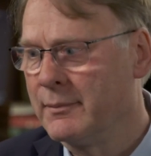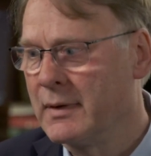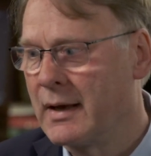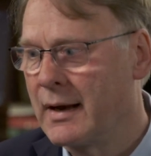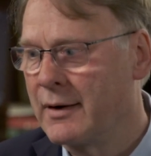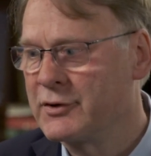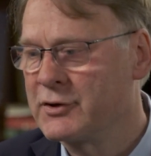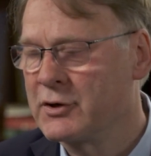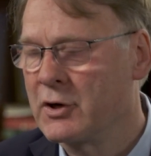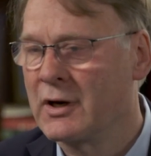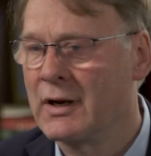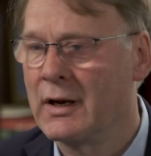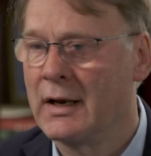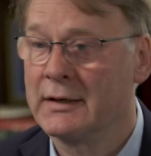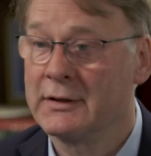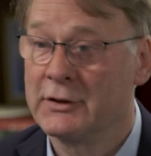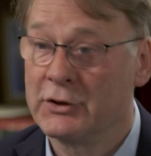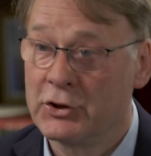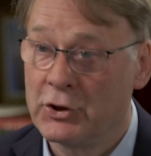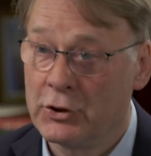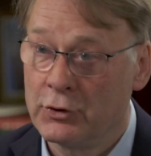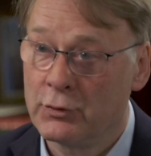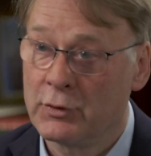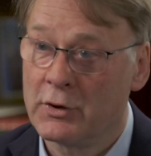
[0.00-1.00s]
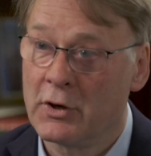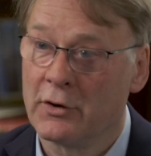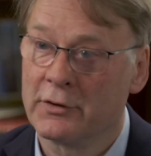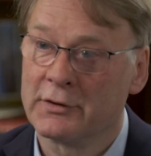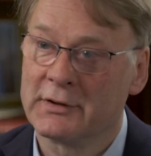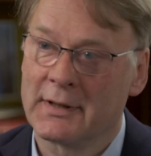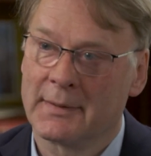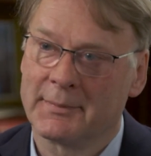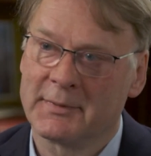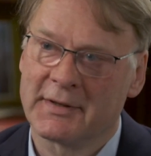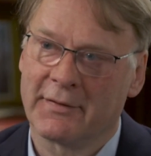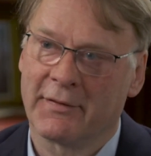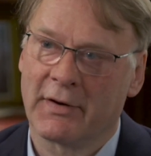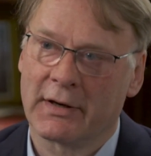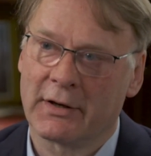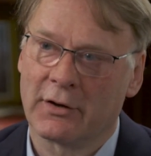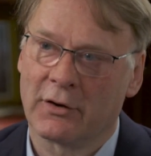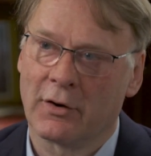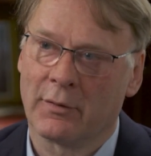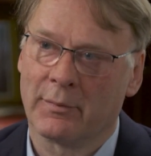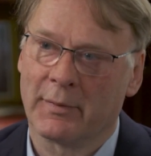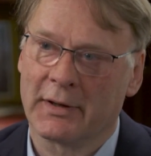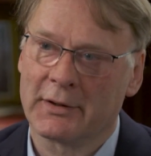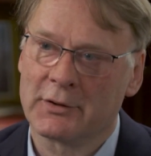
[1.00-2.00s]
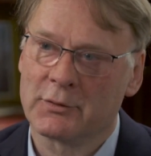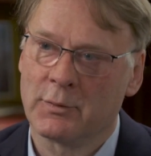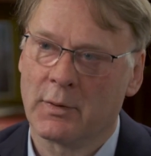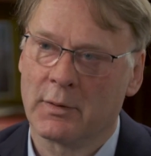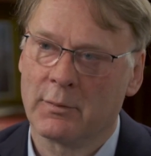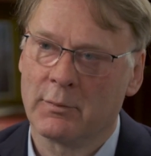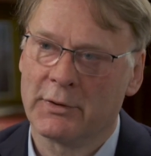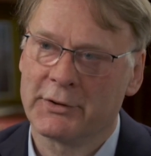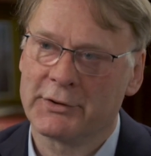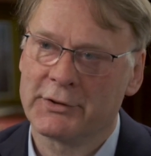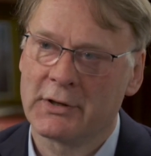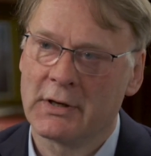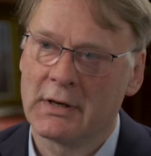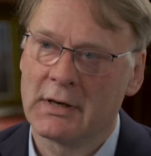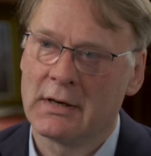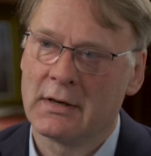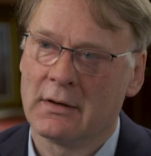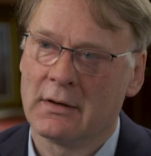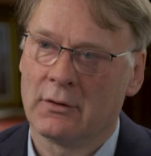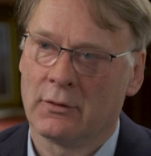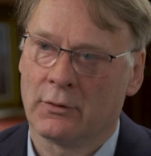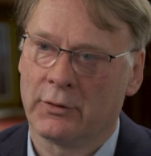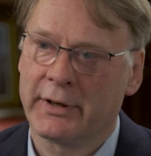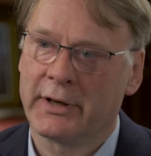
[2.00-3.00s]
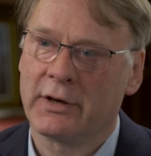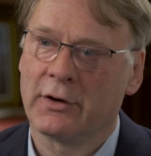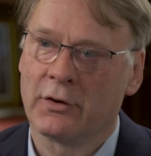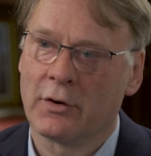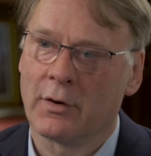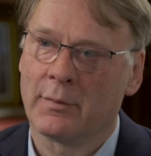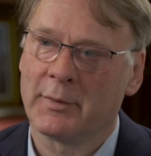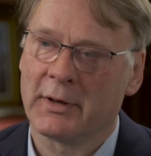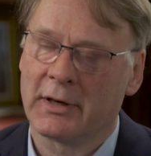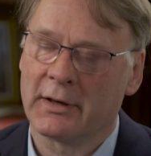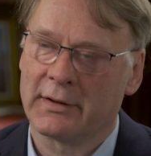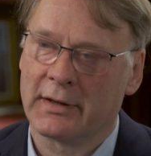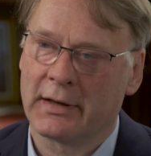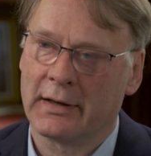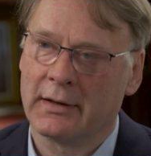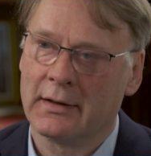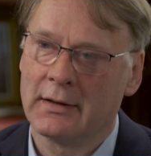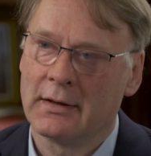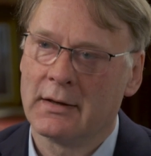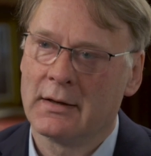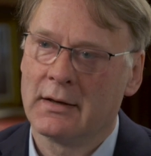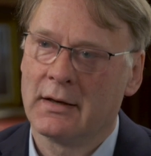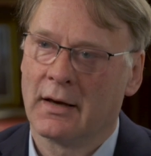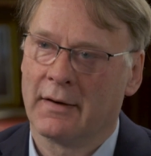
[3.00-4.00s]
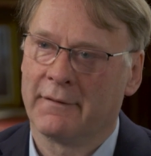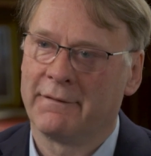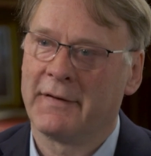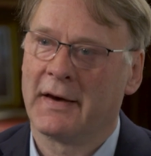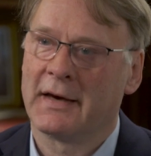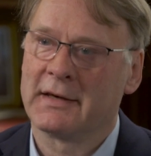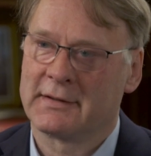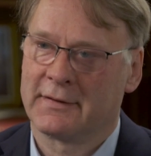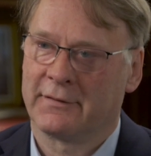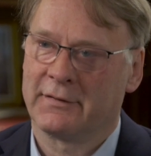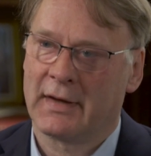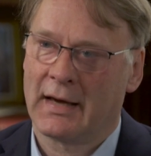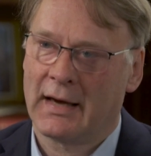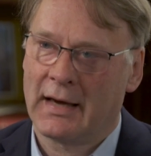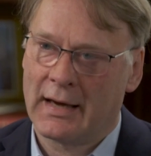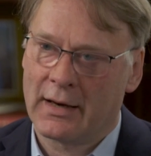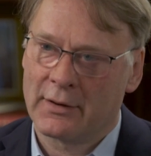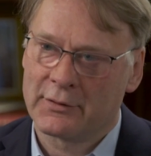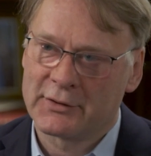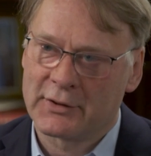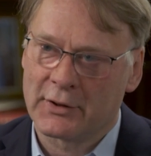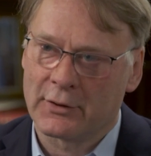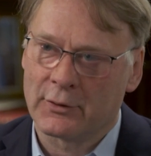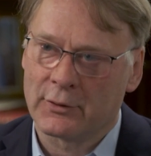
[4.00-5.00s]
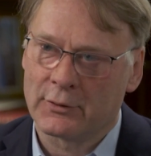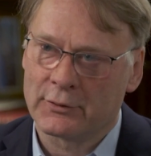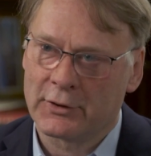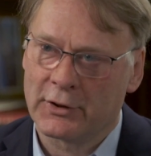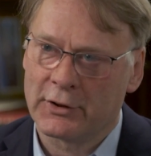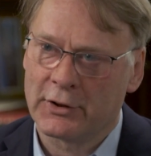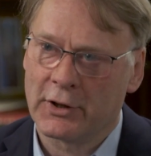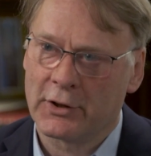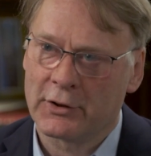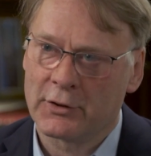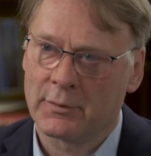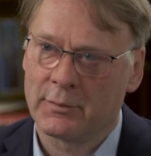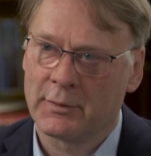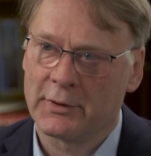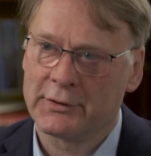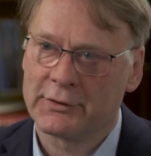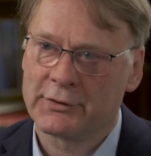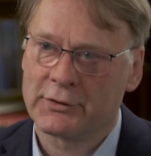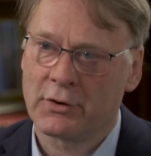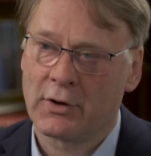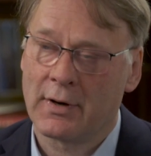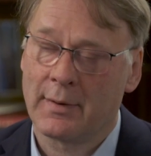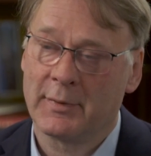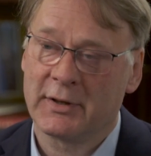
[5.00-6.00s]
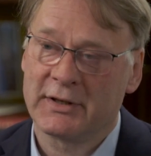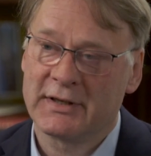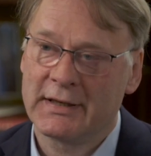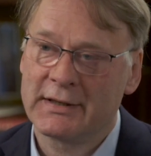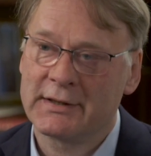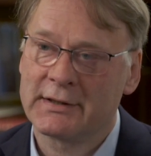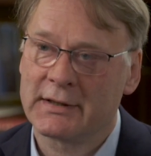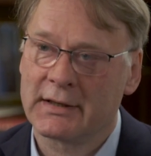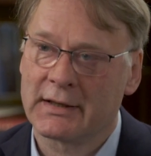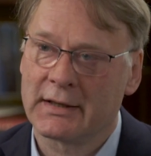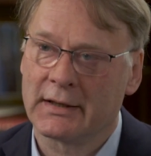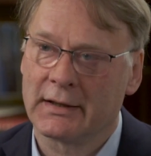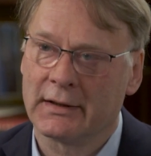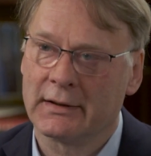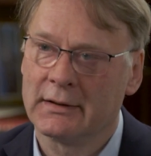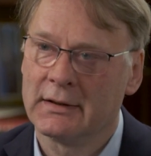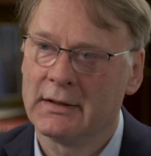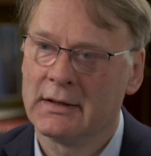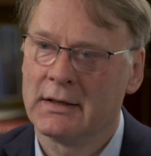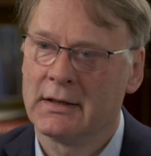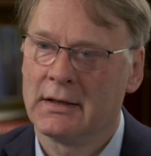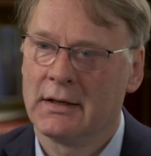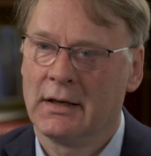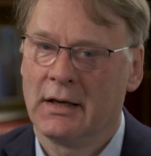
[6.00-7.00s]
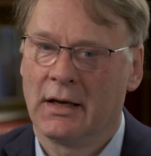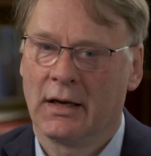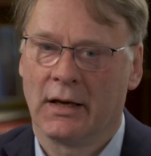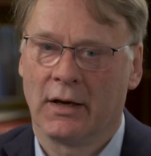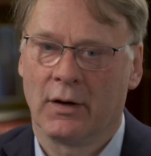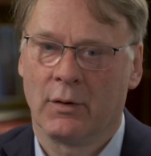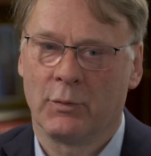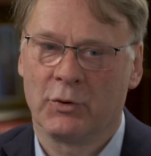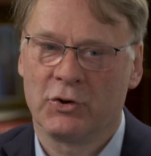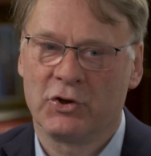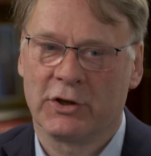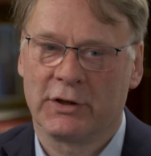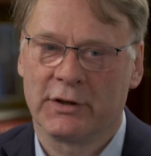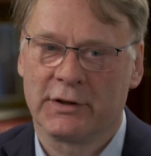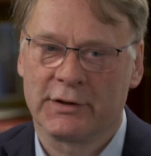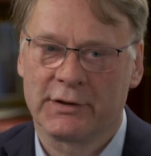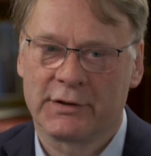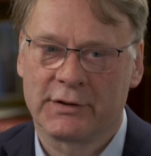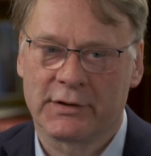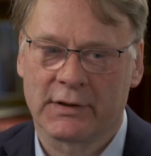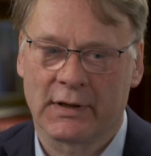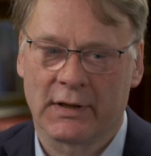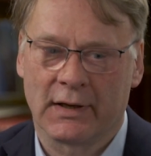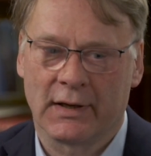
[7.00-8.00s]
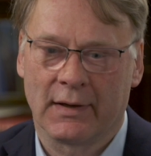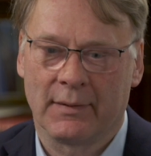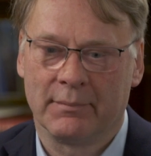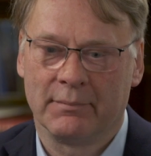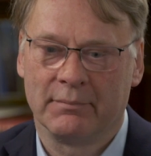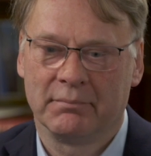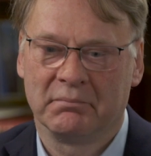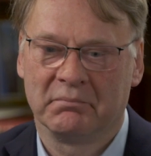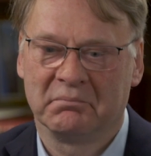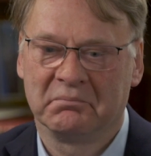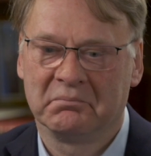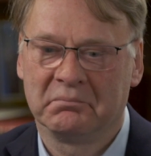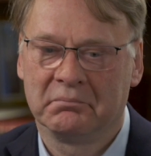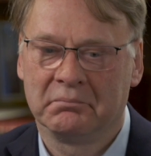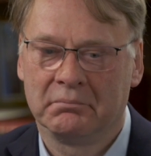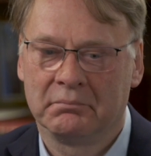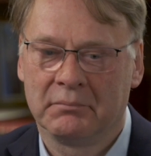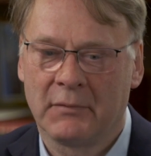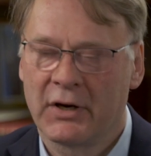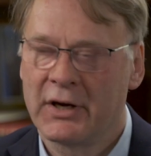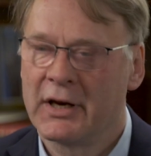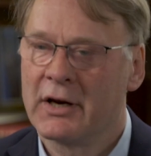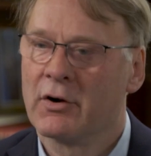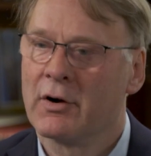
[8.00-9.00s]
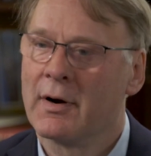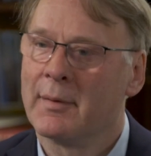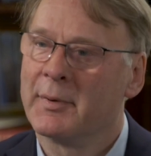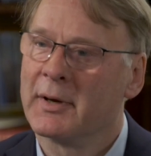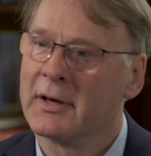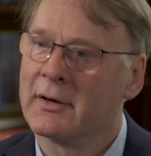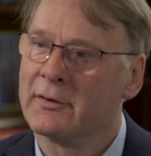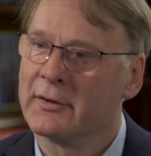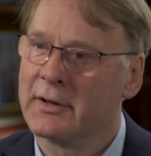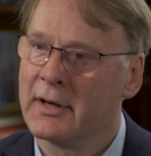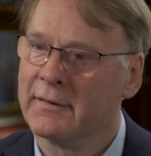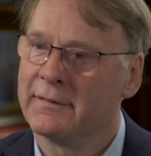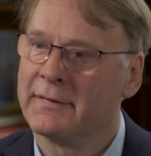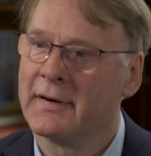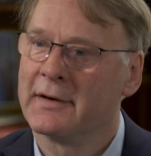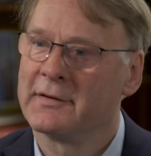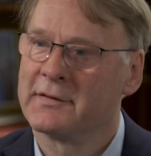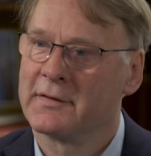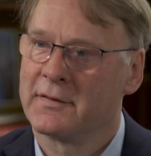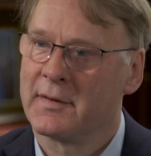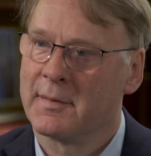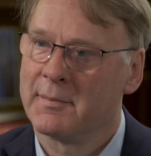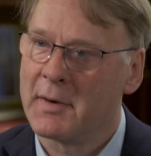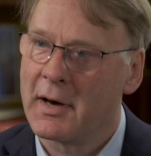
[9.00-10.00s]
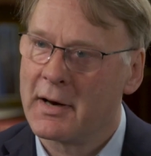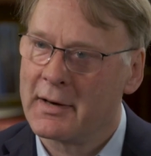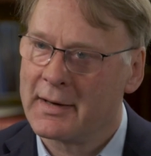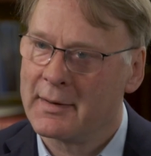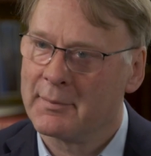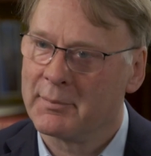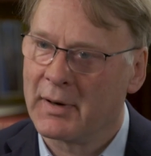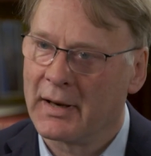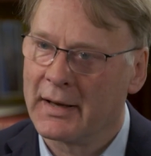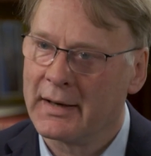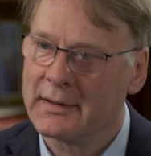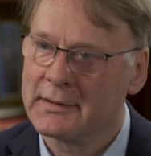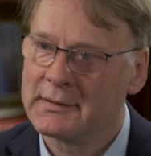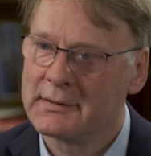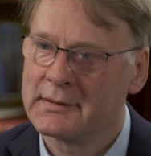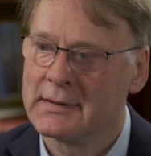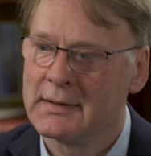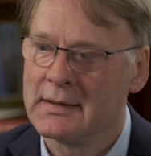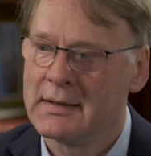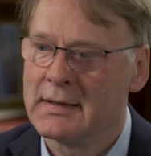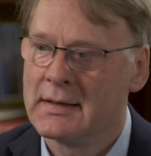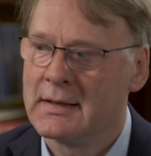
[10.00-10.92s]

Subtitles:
Aristotle had two concepts of economics. One was oikonomia, the affairs of the household, and the other was chromatistica, which is money grubbing, or the affairs of the marketplace.